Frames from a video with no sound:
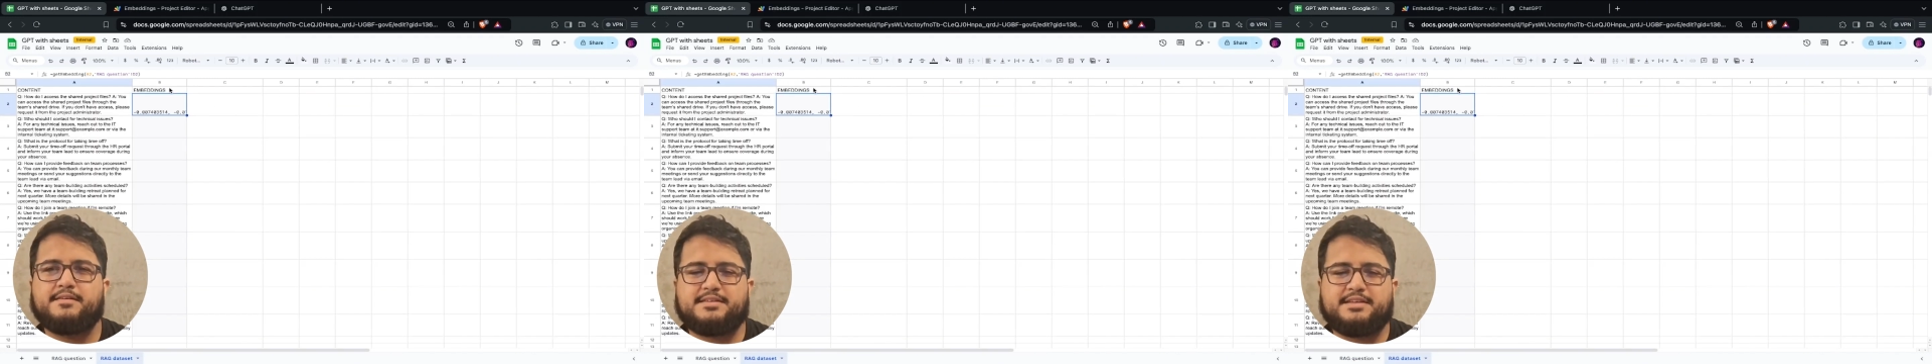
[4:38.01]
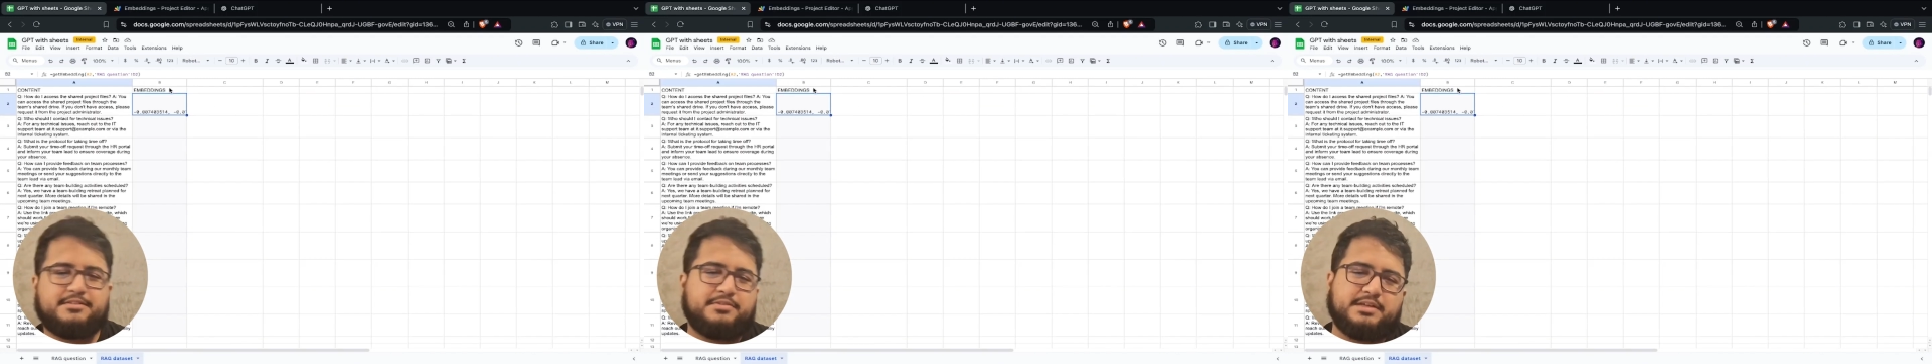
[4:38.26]

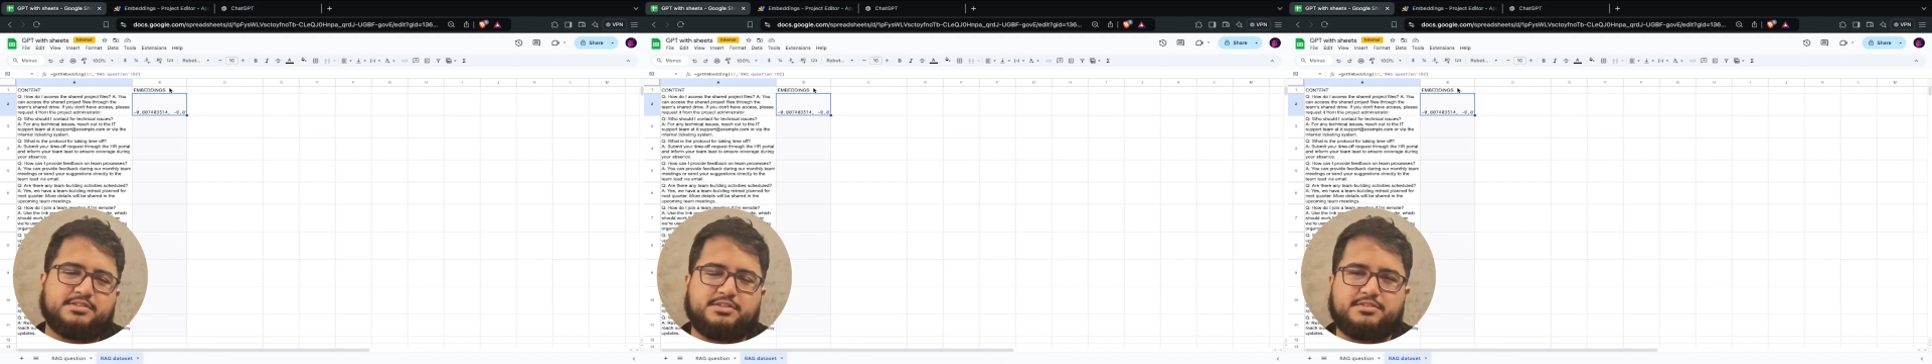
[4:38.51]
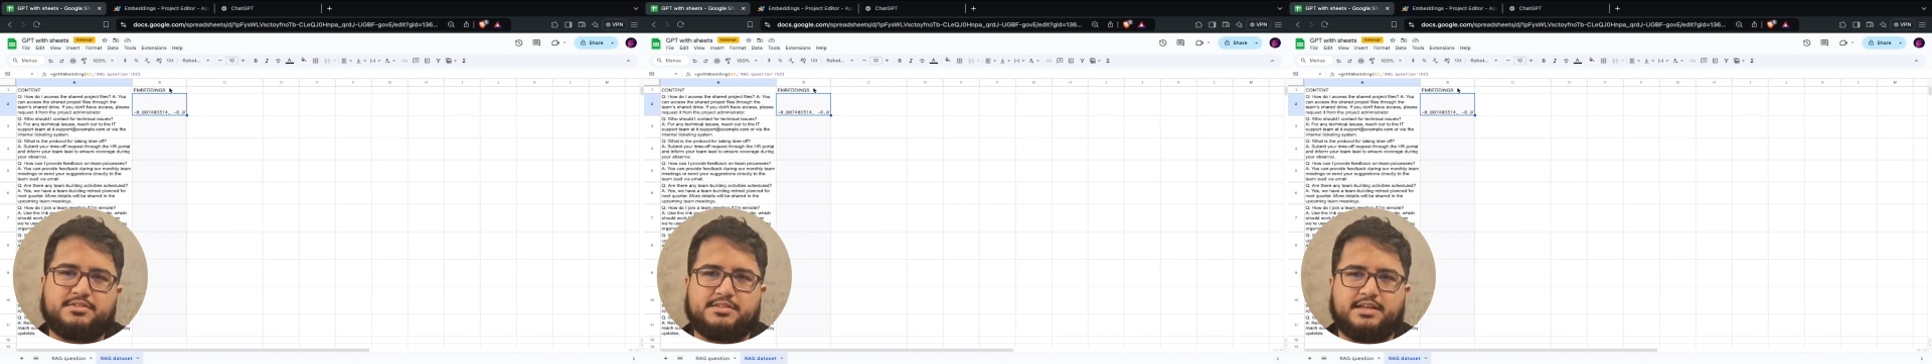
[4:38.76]
this
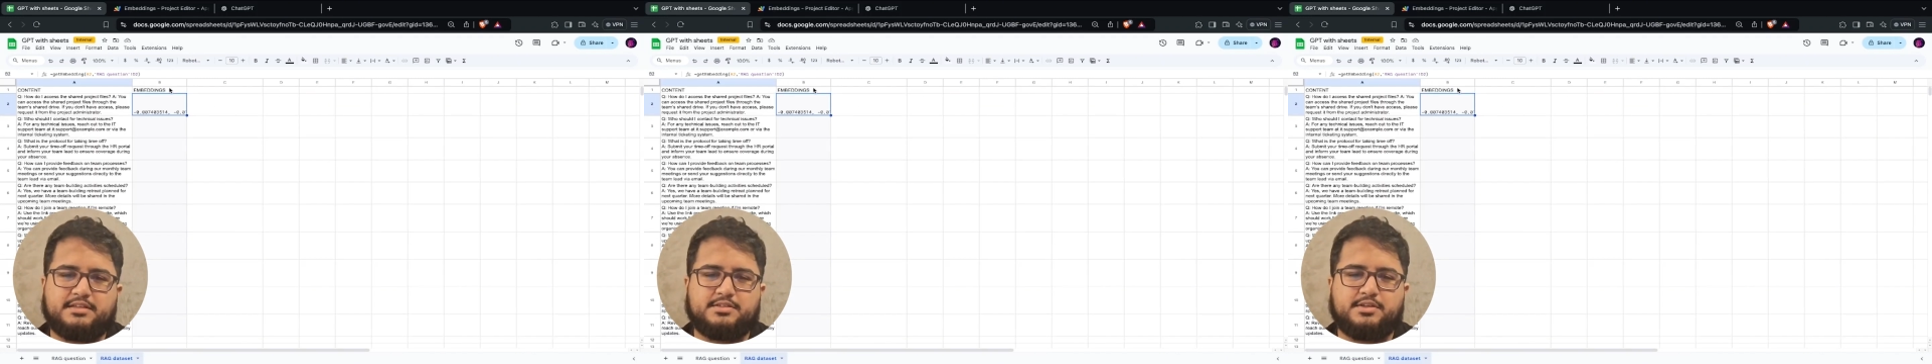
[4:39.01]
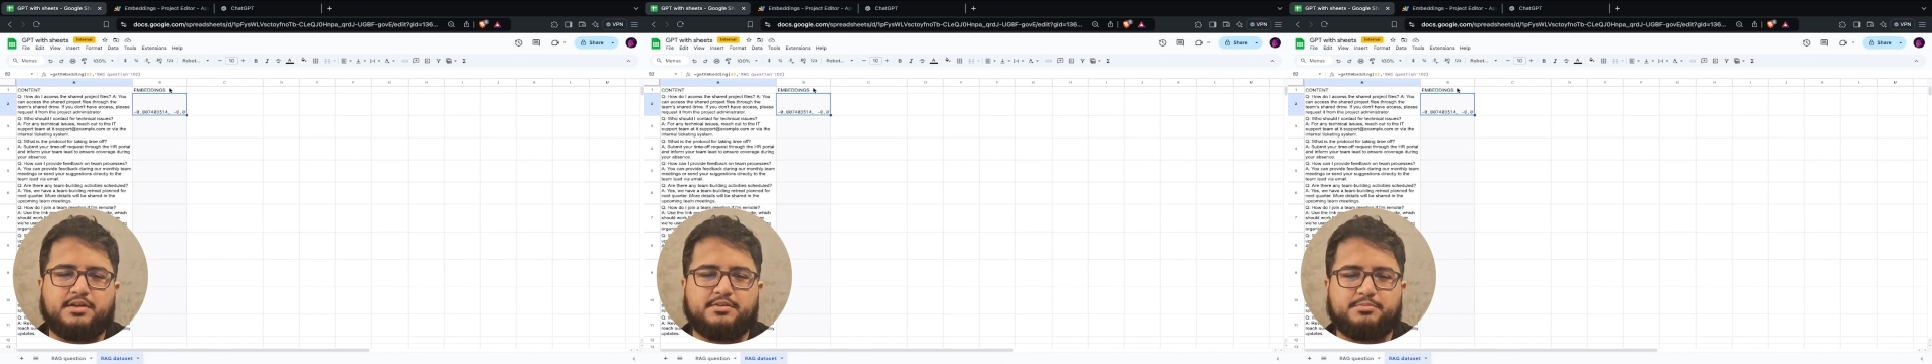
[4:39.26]
function to the other
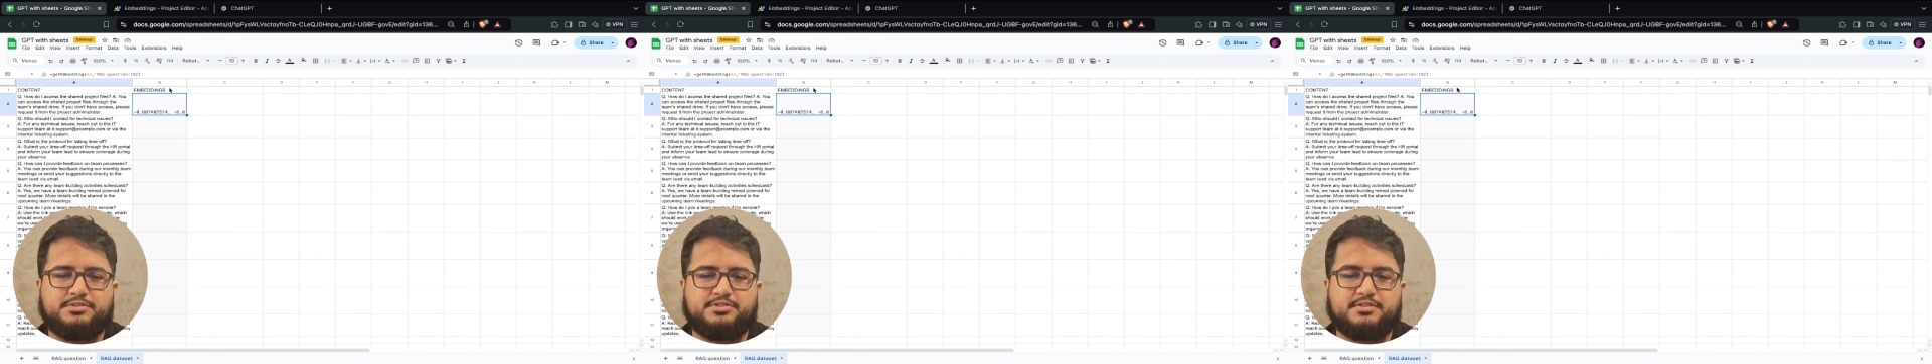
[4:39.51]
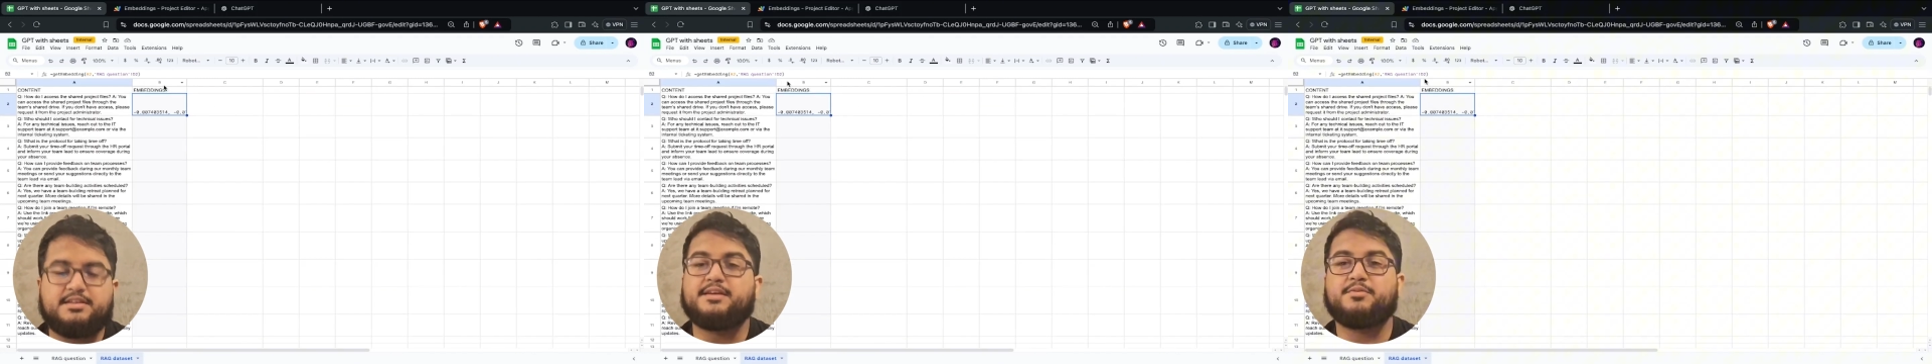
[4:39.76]
columns, to
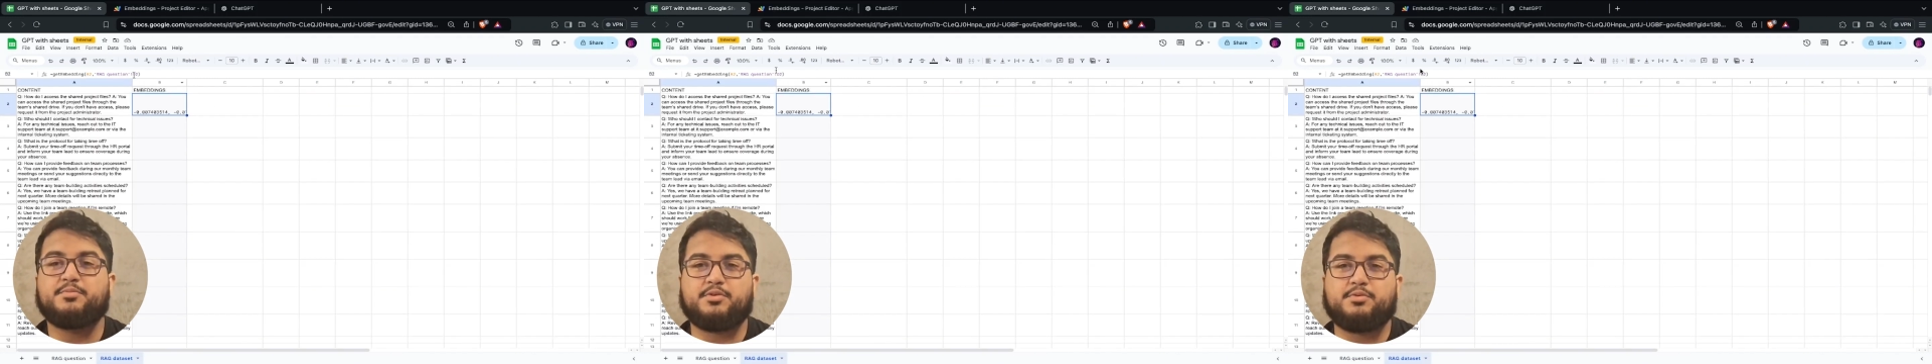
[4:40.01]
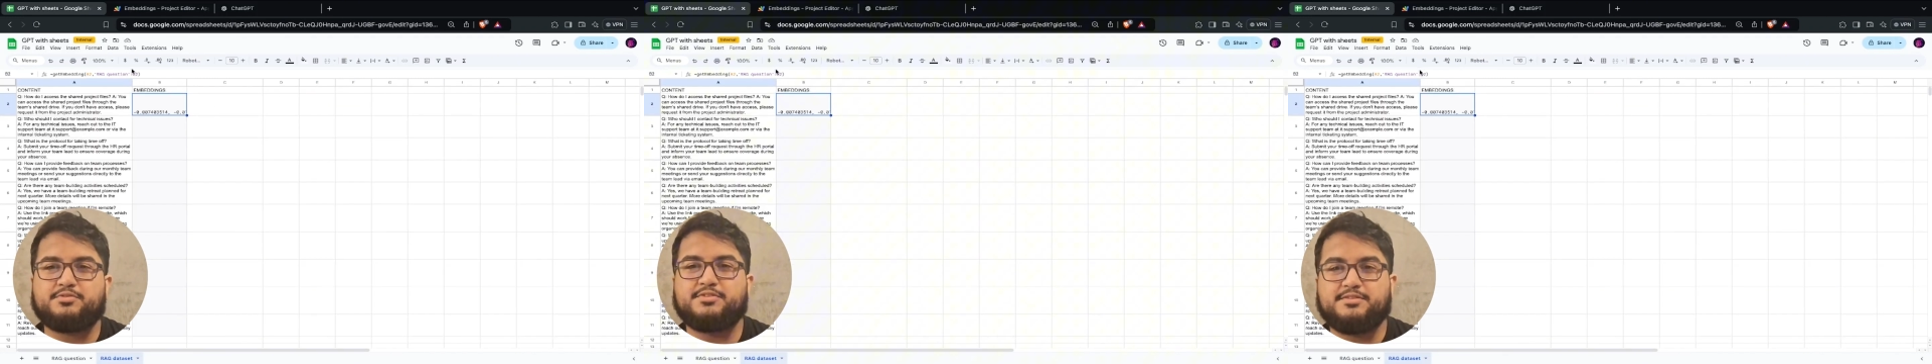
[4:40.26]
the other
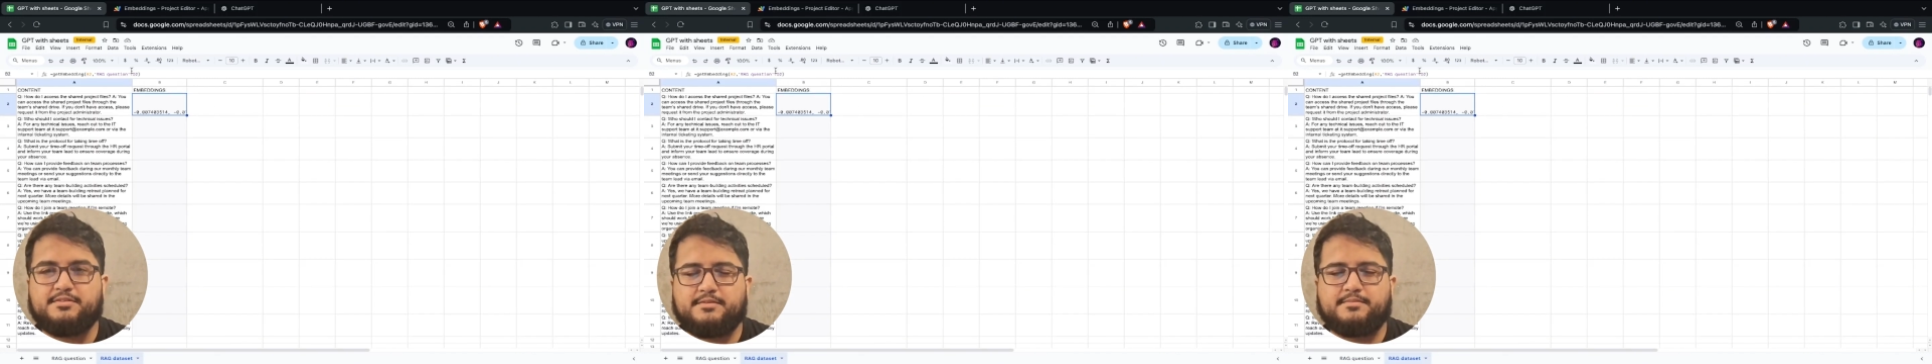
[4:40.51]
rows.